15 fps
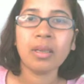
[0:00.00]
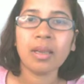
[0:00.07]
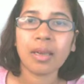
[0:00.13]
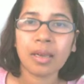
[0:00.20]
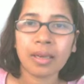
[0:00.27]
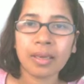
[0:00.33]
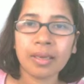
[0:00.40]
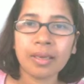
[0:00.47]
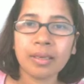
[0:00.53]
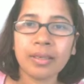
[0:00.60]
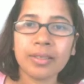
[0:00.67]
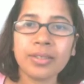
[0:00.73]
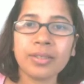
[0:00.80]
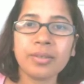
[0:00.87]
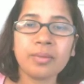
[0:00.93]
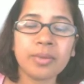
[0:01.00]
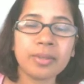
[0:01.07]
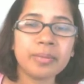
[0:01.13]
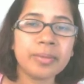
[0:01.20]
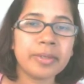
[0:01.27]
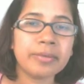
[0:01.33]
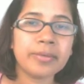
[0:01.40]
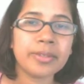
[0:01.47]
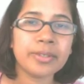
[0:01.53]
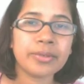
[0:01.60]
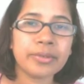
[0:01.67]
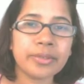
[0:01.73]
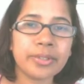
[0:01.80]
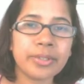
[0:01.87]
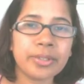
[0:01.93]
Hi, let's solve one previous
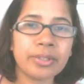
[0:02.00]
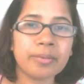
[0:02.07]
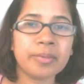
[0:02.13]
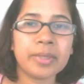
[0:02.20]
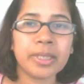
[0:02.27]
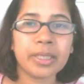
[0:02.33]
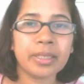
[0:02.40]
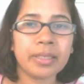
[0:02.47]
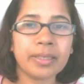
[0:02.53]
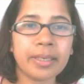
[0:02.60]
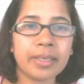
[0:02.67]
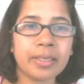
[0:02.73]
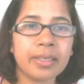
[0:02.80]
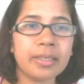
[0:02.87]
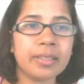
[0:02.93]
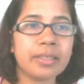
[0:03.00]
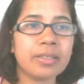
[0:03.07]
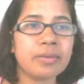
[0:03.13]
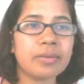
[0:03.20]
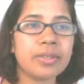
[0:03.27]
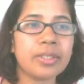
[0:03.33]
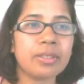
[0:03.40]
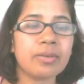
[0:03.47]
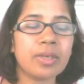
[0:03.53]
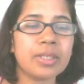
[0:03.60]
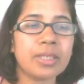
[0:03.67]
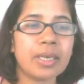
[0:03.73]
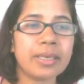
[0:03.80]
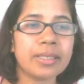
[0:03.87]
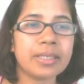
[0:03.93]
question of greedy technique. This question
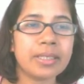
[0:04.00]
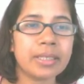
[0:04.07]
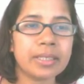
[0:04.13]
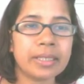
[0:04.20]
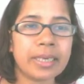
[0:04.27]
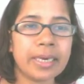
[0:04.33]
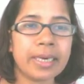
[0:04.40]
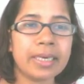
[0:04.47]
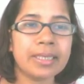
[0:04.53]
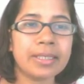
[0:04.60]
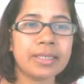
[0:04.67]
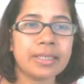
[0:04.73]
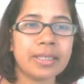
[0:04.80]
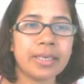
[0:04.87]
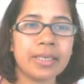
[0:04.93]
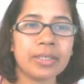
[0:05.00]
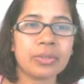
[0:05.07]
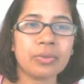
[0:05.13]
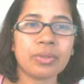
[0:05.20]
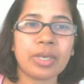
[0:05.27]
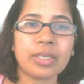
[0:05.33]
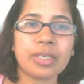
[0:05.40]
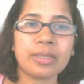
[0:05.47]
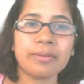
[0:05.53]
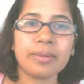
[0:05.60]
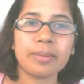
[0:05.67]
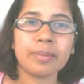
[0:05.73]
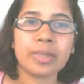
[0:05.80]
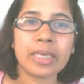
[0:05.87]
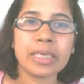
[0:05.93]
was asked in GATE CS
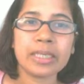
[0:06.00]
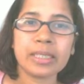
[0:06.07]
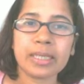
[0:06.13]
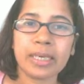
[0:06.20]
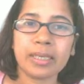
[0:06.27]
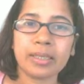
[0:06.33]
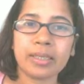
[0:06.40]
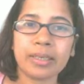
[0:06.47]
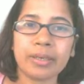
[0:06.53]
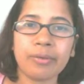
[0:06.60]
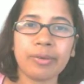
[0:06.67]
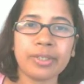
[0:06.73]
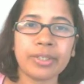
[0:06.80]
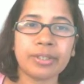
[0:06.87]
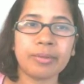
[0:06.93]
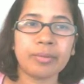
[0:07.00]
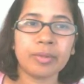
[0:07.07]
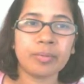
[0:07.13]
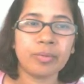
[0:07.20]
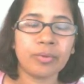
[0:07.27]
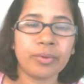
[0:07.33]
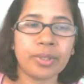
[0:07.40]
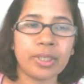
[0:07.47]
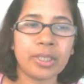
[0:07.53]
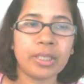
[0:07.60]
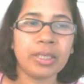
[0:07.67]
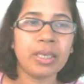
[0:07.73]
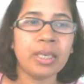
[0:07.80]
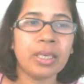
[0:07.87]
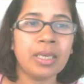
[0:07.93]
2015 set 3 question number
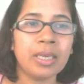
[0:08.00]
40.